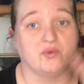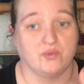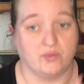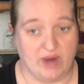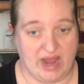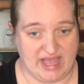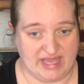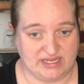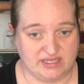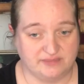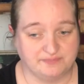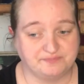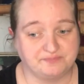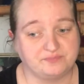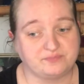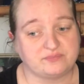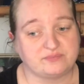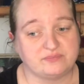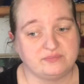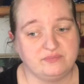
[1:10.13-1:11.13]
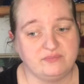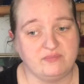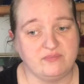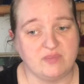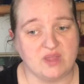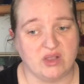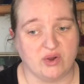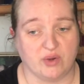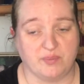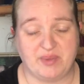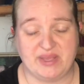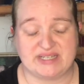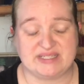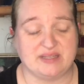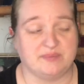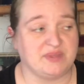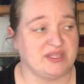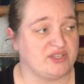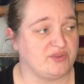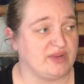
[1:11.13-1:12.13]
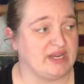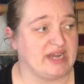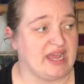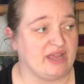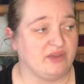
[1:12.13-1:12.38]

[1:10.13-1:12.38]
read or pick something to read.